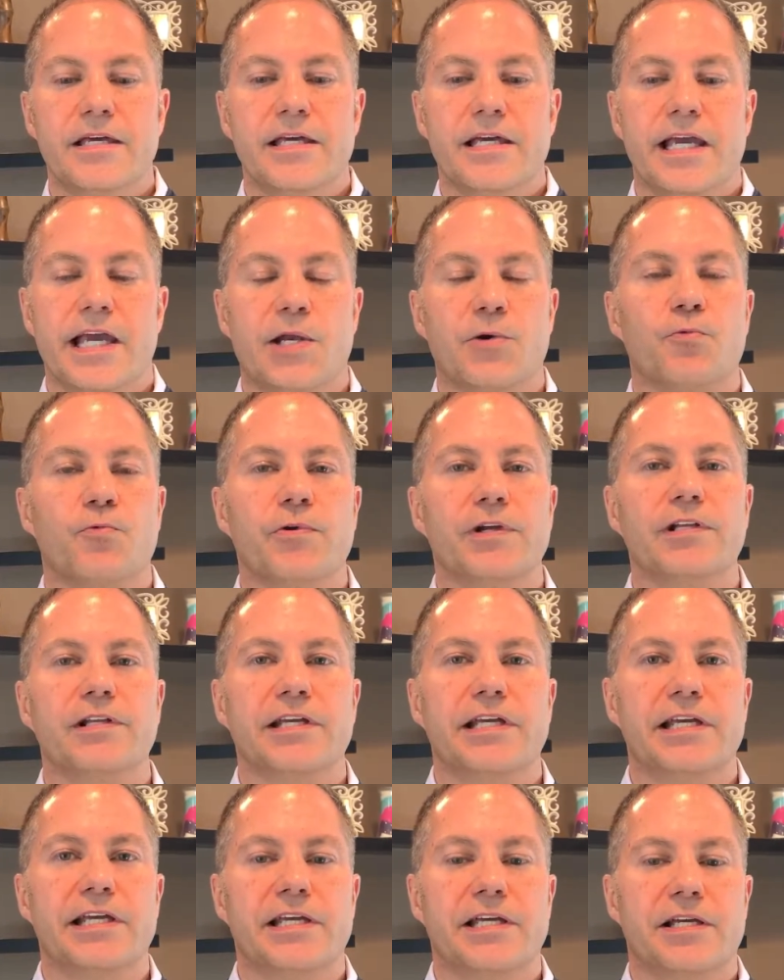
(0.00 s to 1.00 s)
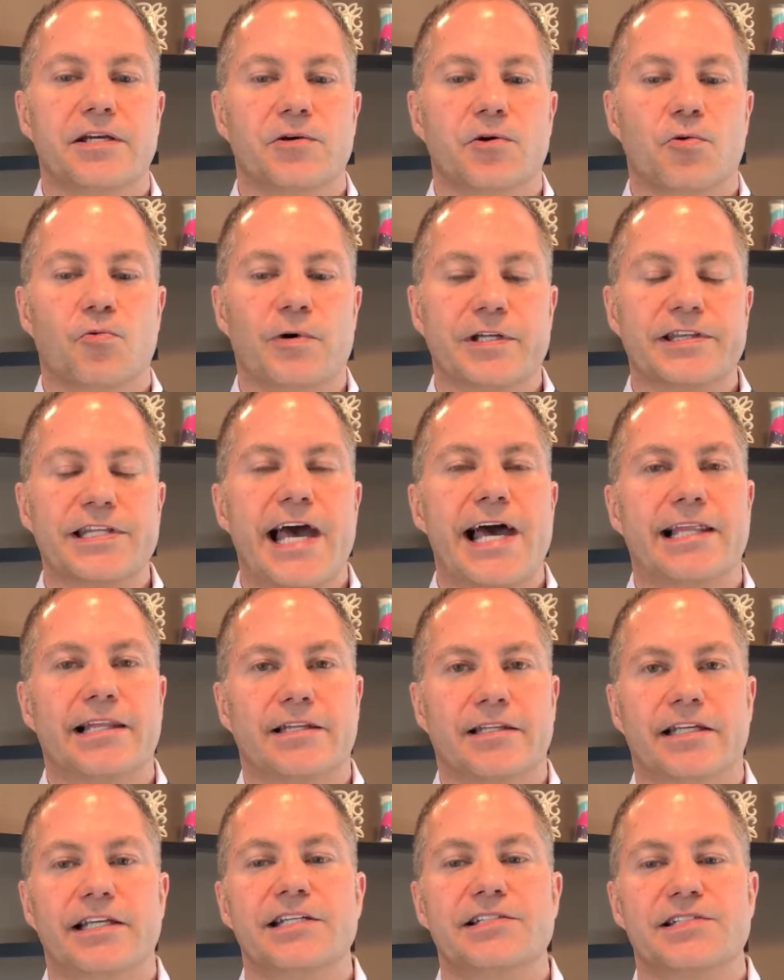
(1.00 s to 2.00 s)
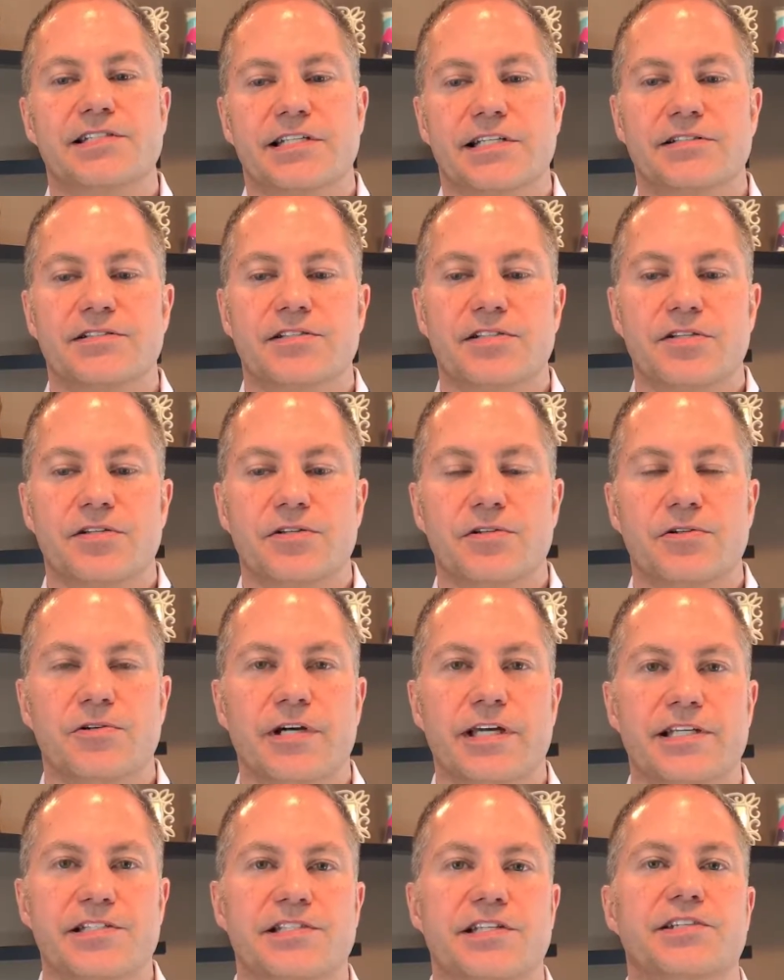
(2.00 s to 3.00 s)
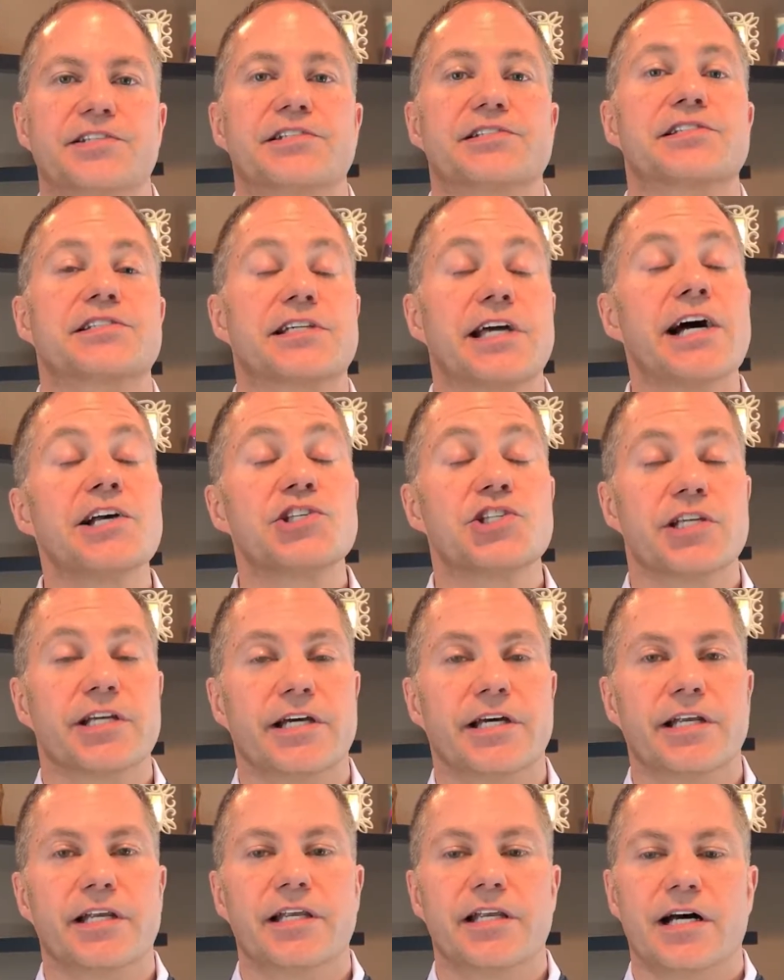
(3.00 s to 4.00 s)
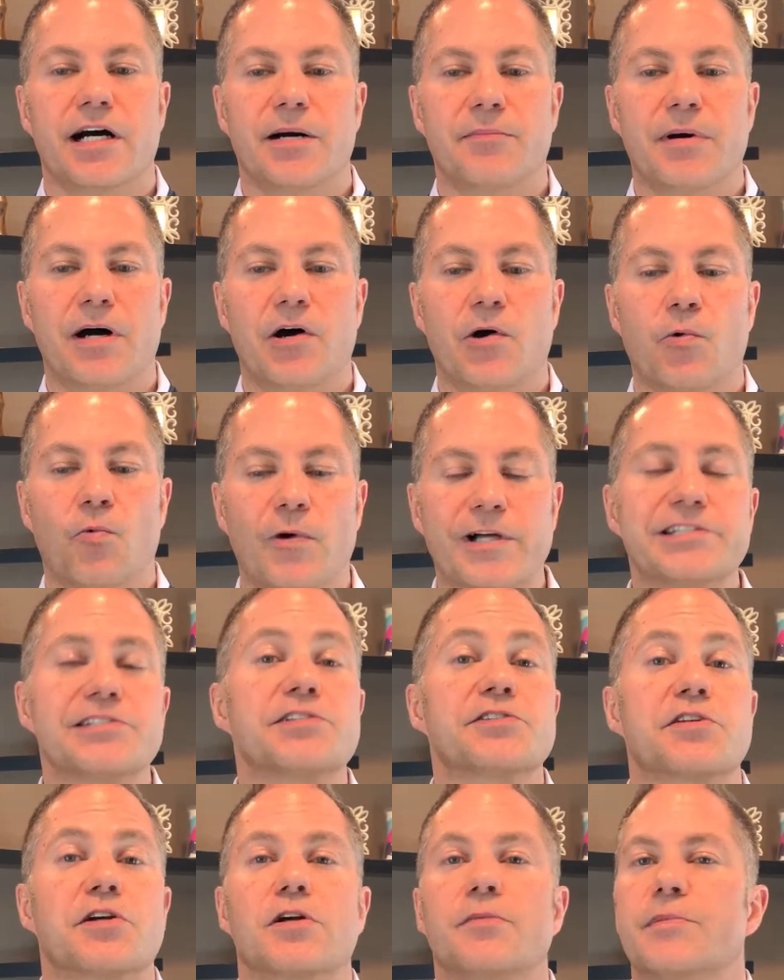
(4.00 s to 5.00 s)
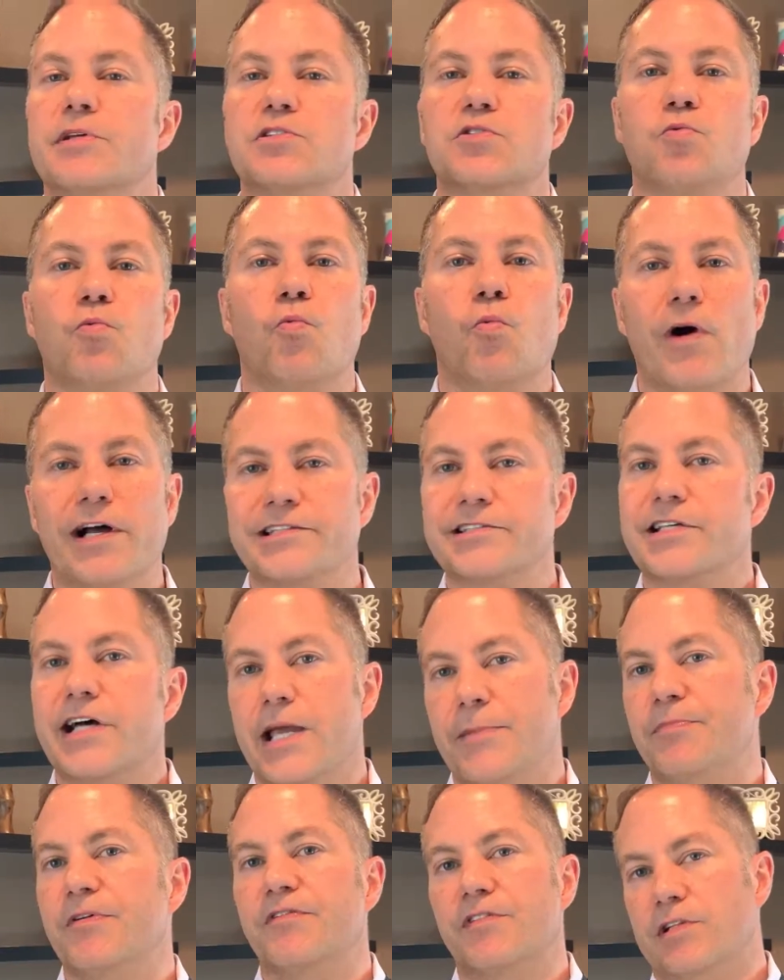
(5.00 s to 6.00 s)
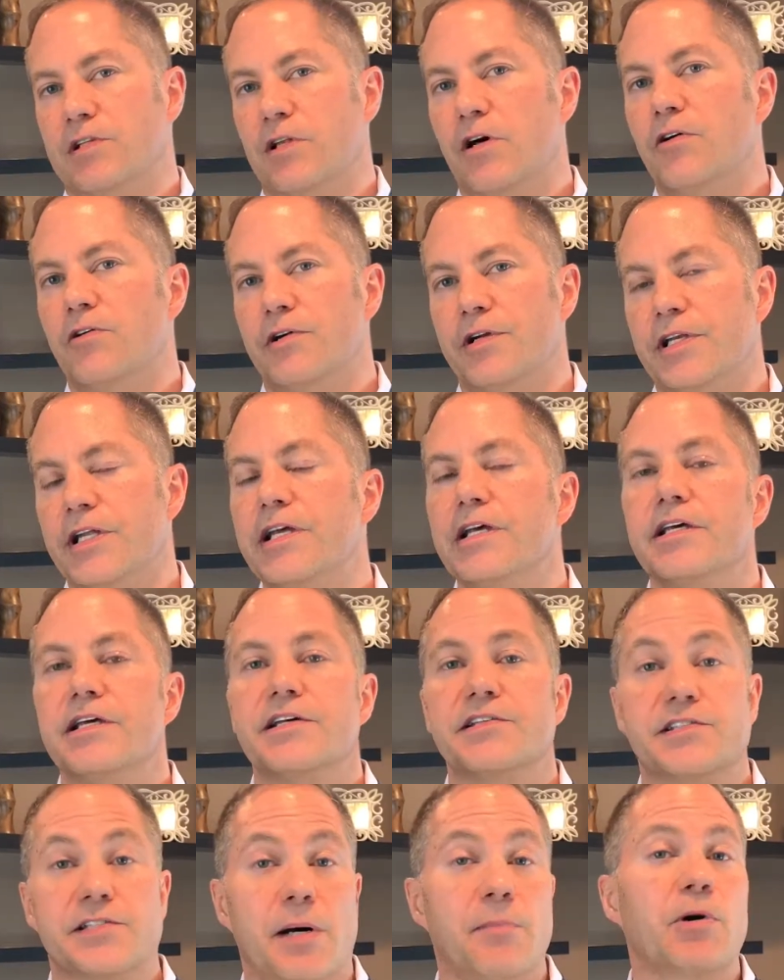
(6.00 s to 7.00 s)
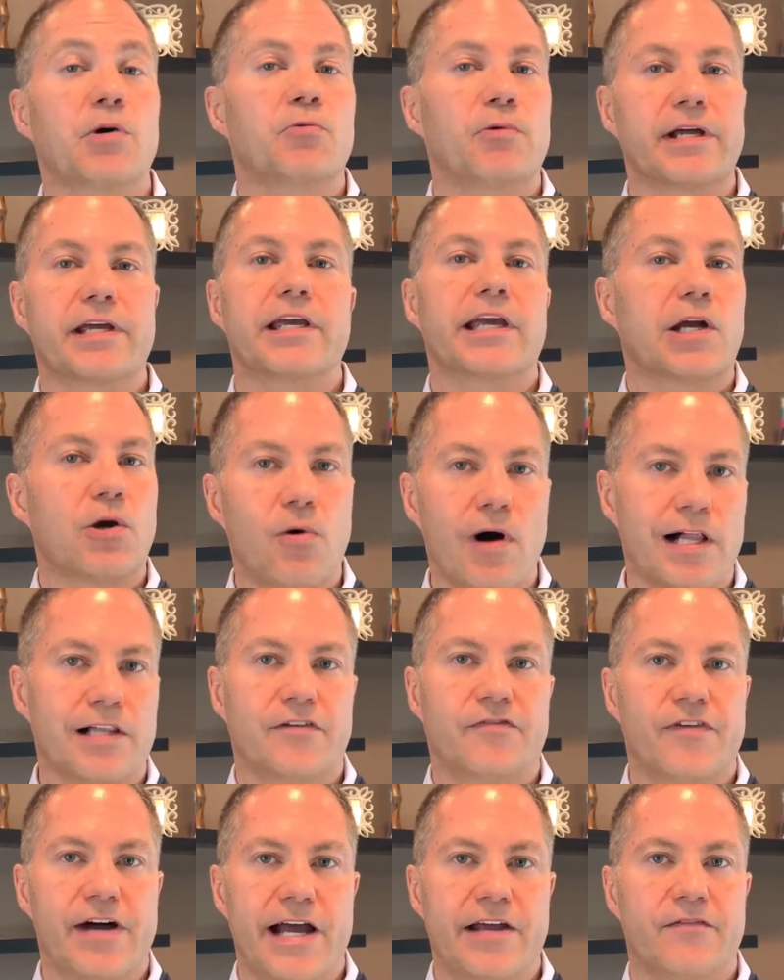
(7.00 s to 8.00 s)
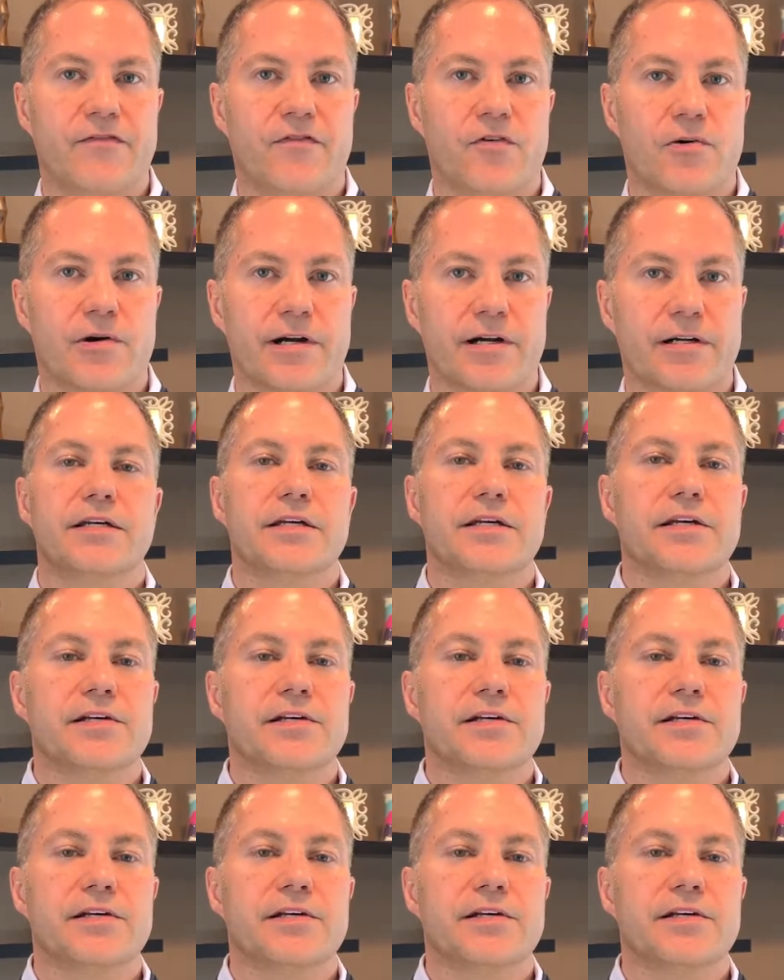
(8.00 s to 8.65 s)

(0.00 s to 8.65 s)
And really what that leads into is a discussion about what determines what type of a loan someone would get qualified for.